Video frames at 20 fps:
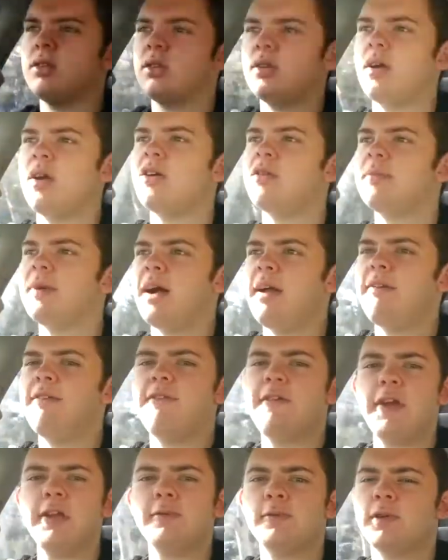Go on my
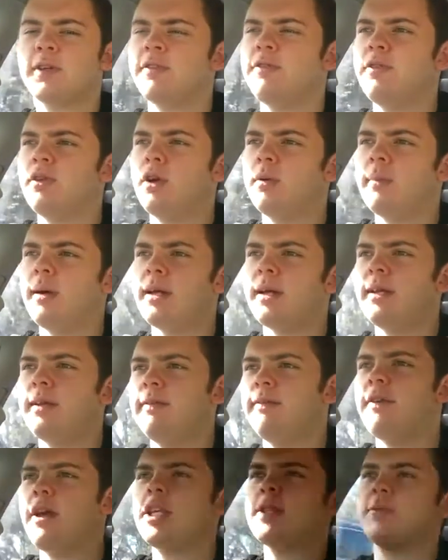Facebook if you're my
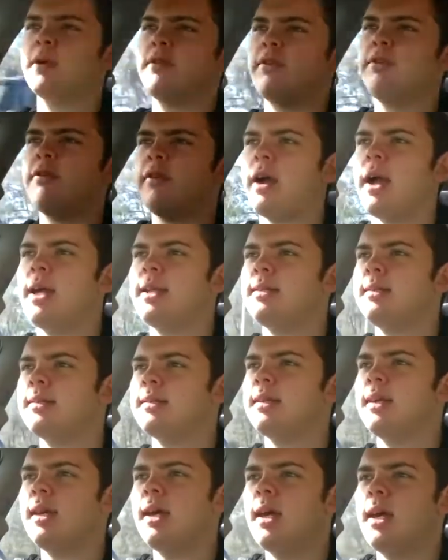Facebook
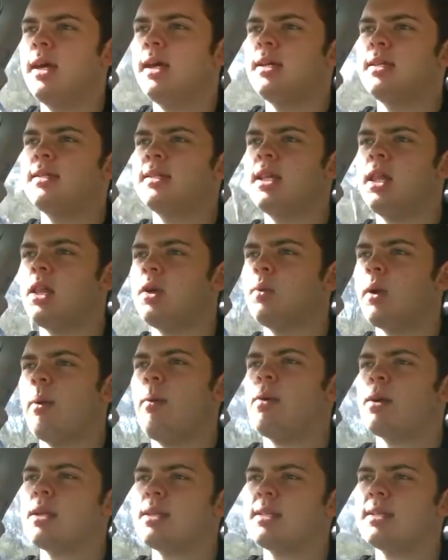friend. Dylan, we
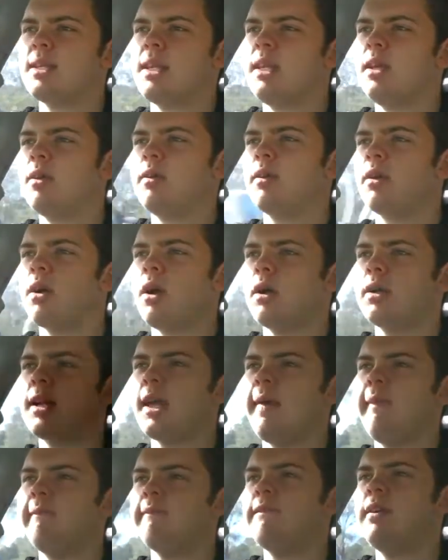want to see your
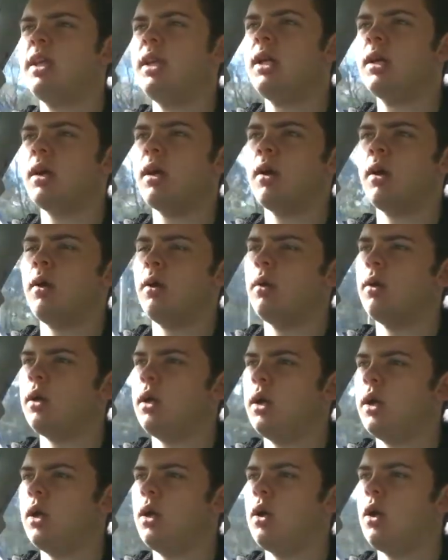goddamn video
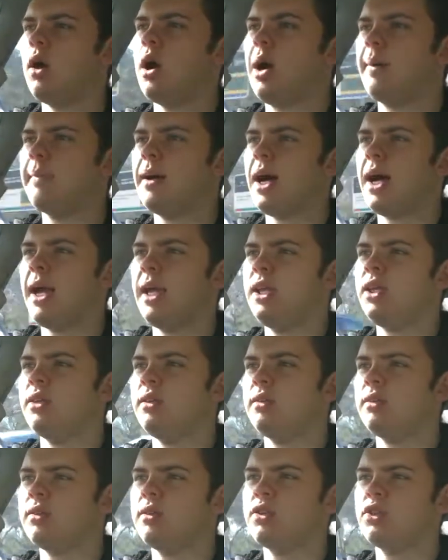on my
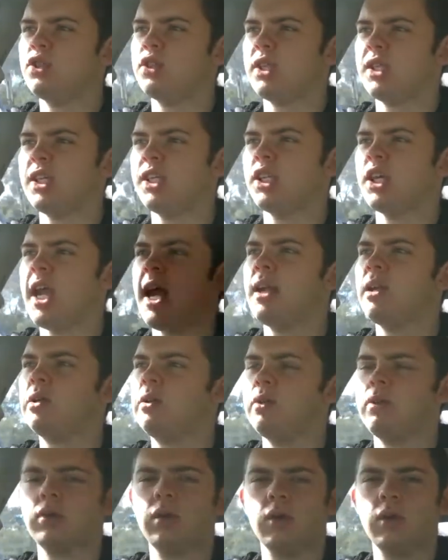
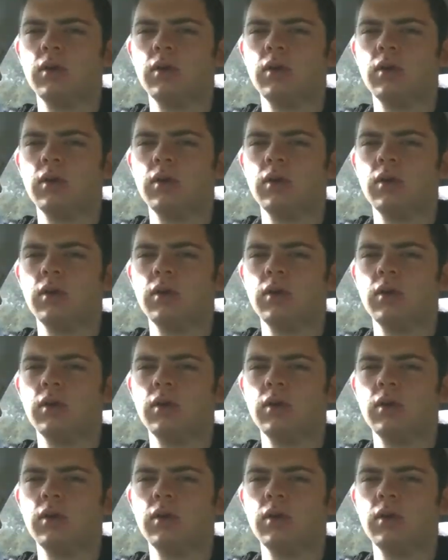channel.